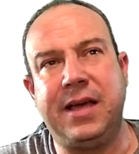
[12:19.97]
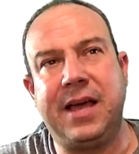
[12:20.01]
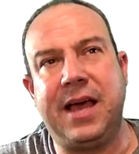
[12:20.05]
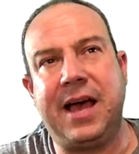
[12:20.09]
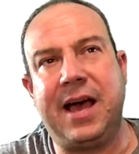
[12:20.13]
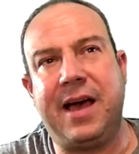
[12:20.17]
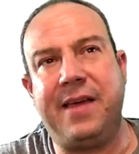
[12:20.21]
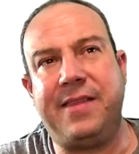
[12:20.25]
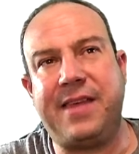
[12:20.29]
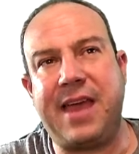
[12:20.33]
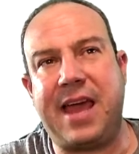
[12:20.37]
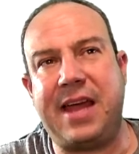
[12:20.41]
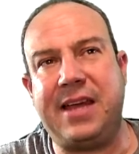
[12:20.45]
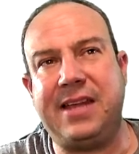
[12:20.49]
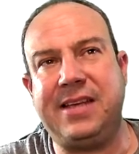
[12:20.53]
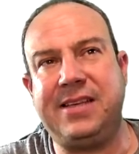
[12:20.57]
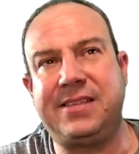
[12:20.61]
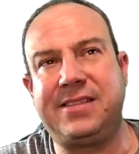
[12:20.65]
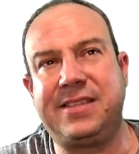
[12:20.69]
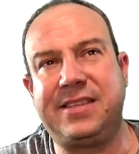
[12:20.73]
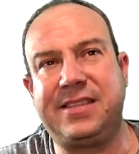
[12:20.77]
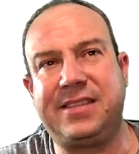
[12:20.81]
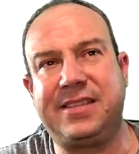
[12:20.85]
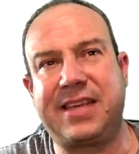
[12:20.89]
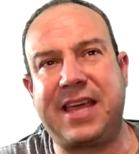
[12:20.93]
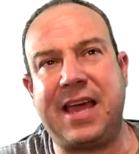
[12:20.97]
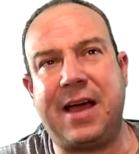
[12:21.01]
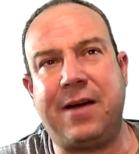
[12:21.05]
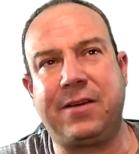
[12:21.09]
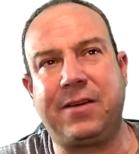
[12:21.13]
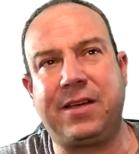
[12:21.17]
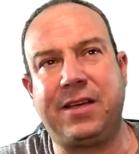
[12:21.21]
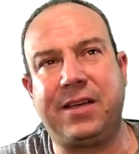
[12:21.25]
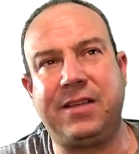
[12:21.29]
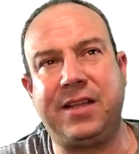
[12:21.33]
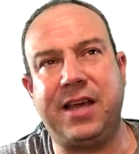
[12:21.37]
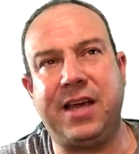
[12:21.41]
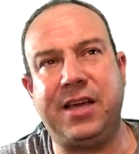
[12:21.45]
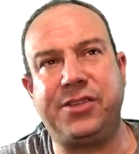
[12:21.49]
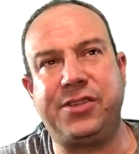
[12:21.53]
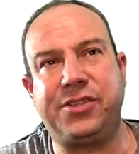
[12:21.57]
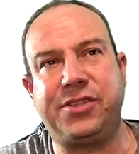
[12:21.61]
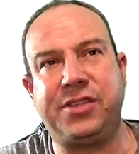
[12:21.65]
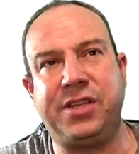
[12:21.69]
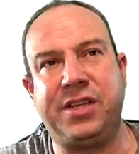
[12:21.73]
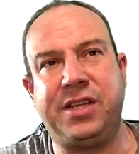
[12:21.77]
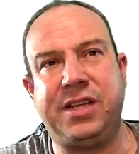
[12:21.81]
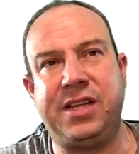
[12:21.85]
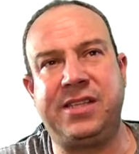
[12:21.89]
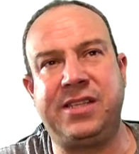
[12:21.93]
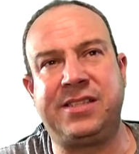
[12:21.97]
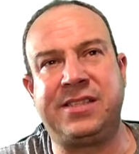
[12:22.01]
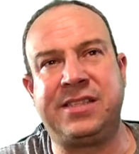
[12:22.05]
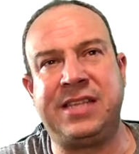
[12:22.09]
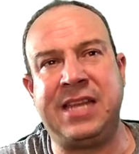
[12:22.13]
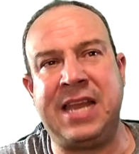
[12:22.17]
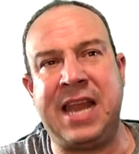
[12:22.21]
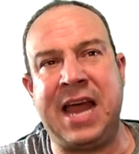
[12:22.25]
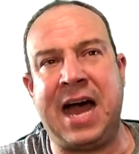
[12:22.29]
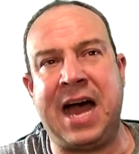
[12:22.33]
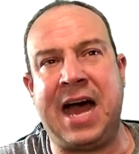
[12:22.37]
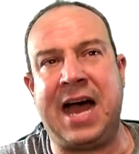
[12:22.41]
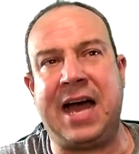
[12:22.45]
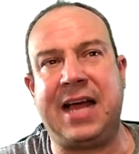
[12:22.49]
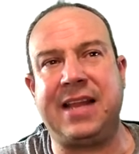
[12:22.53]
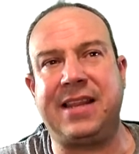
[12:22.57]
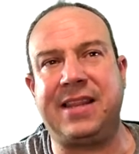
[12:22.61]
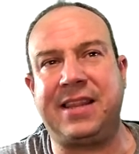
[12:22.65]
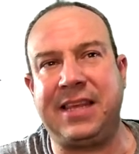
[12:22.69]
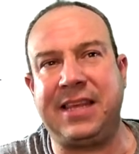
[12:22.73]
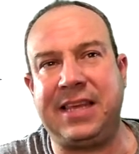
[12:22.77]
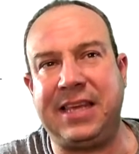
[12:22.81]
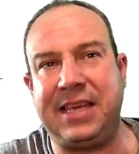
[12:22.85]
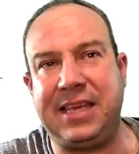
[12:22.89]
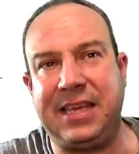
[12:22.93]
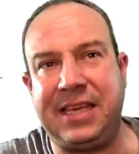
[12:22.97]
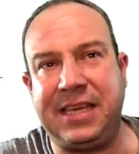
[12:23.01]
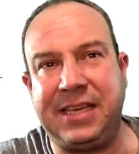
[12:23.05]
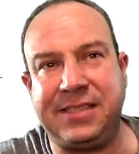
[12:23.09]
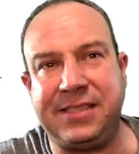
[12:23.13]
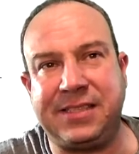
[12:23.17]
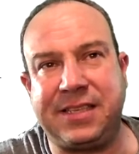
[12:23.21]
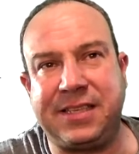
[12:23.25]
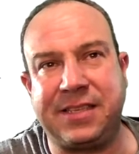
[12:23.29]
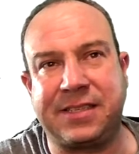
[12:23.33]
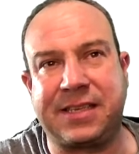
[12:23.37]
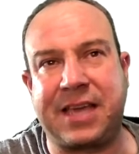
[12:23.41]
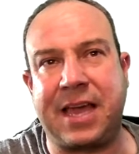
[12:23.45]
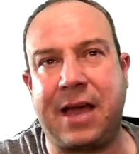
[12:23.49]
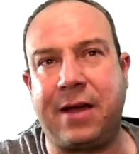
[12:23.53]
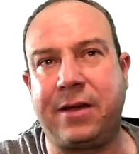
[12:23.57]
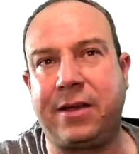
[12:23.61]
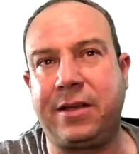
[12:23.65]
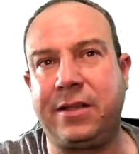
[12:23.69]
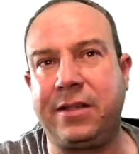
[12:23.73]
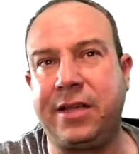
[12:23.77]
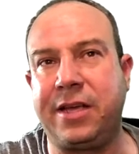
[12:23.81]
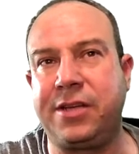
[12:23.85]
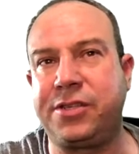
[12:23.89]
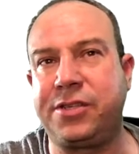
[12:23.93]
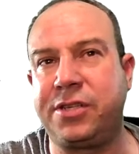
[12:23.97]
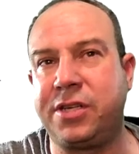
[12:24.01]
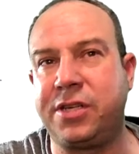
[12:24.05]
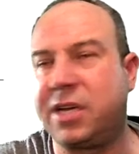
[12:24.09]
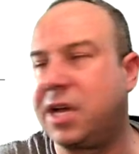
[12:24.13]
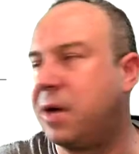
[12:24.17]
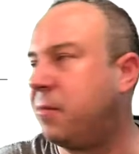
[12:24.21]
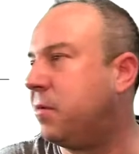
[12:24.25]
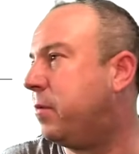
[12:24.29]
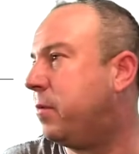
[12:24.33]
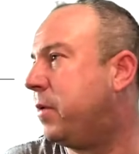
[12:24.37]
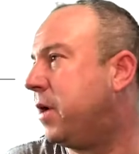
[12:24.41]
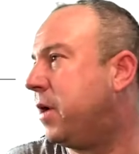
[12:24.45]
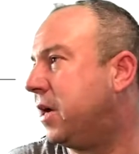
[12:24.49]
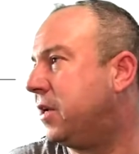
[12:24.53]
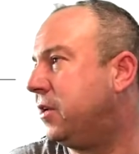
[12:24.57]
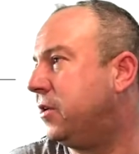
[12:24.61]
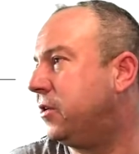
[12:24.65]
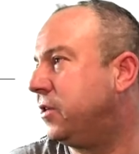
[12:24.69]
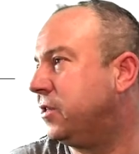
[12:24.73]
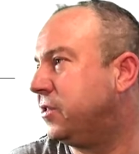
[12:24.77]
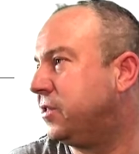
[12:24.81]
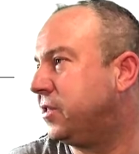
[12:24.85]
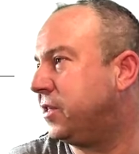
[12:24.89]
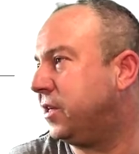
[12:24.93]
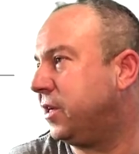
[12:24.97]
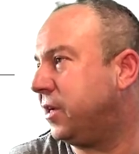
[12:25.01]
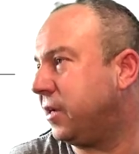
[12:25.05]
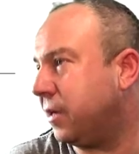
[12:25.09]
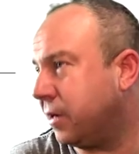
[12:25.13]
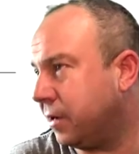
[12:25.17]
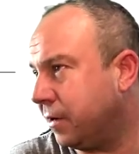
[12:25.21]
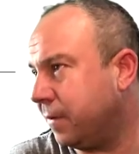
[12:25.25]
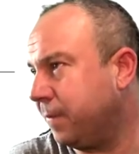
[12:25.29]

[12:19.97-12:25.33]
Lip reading: That is its calculation. It is not the easiest calculation to come upon, you can see here.